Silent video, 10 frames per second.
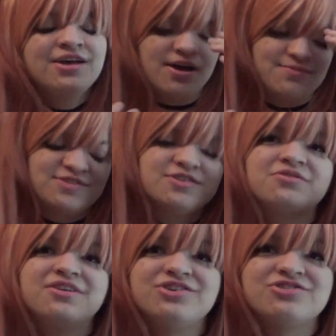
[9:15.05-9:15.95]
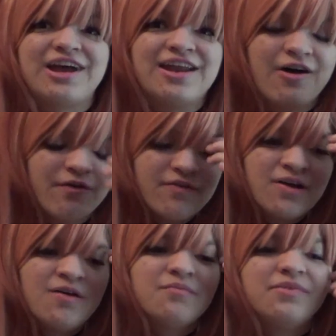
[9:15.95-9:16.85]
I'm still really shy now,
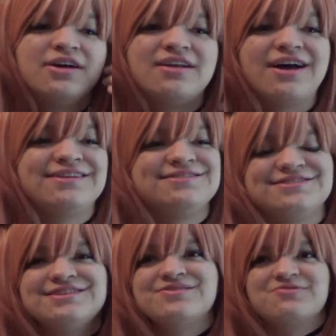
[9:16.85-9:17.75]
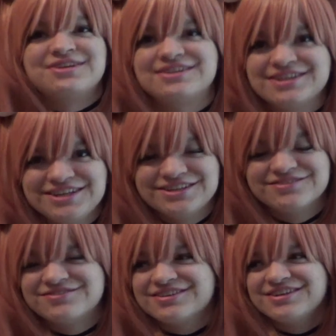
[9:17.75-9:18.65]
but I didn't want to leave,